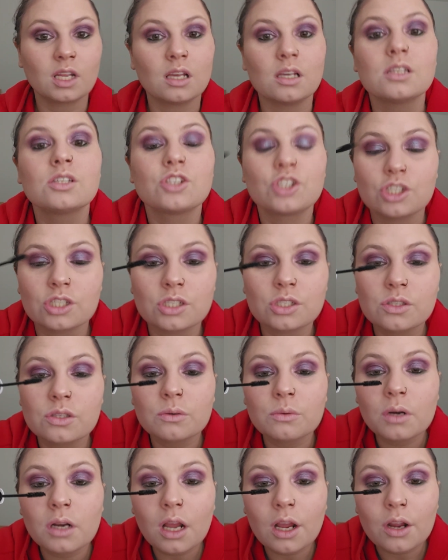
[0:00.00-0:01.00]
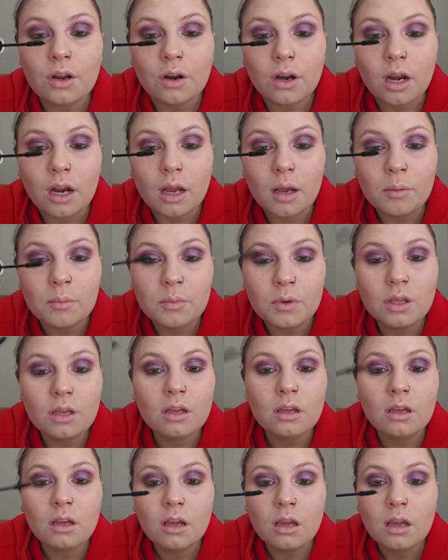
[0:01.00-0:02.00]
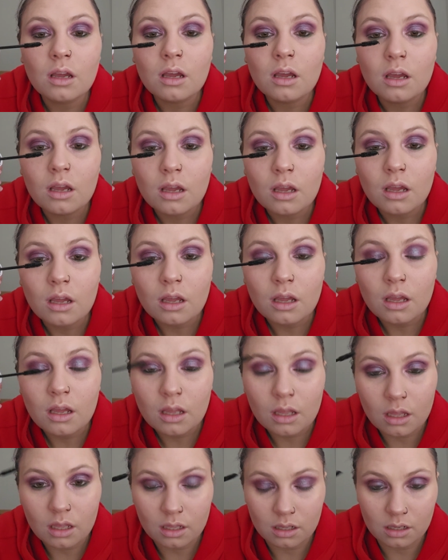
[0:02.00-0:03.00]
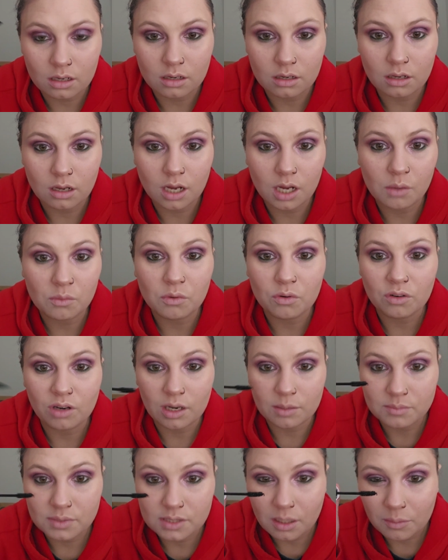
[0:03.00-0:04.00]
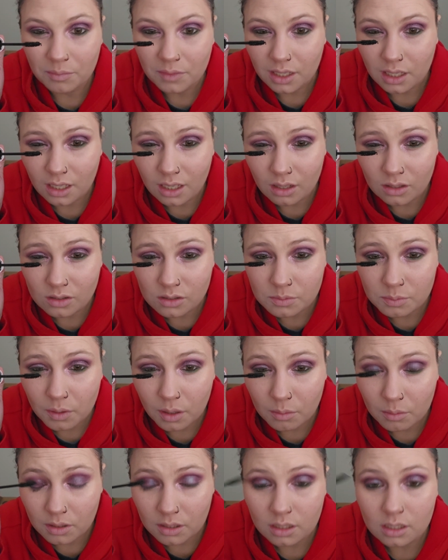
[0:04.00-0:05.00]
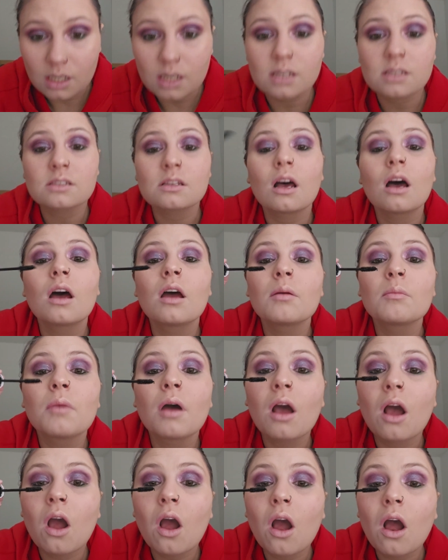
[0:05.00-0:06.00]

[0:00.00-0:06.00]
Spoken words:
it's just the one I grabbed, and I will grab something else probably the next time